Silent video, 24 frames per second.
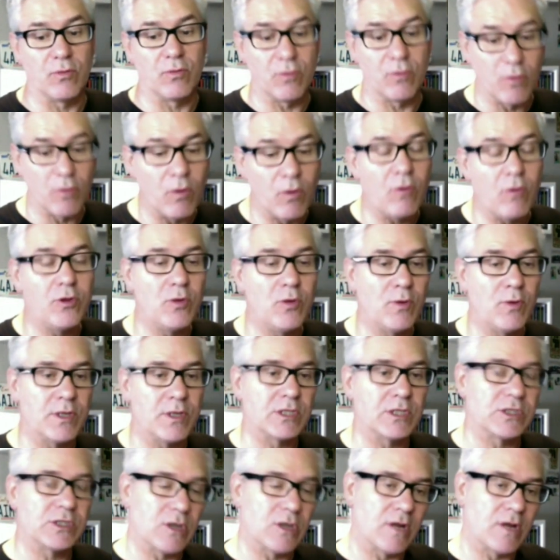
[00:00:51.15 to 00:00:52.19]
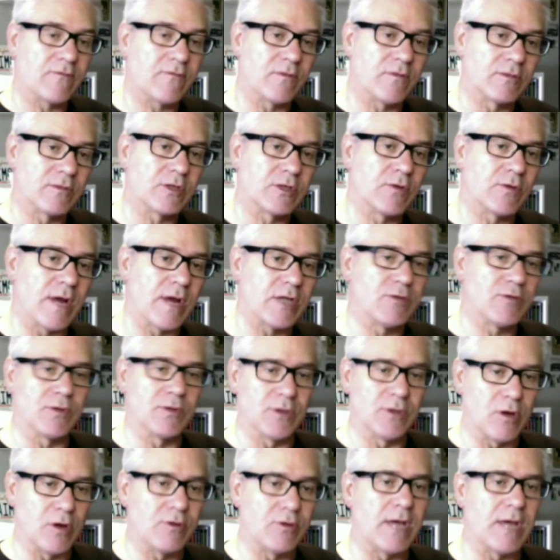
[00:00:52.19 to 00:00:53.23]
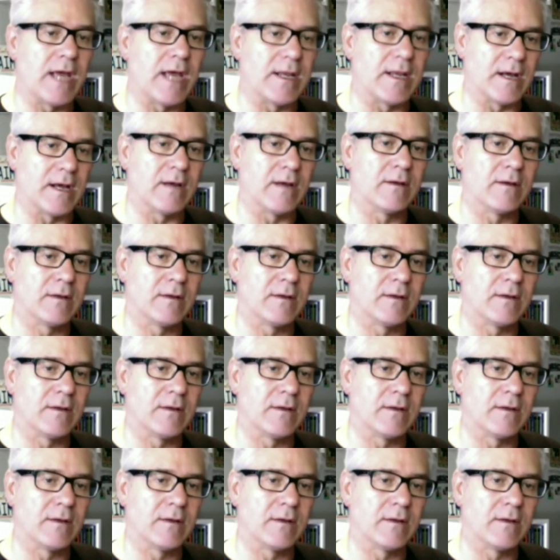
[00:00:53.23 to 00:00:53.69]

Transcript: or you want to start from scratch with no data,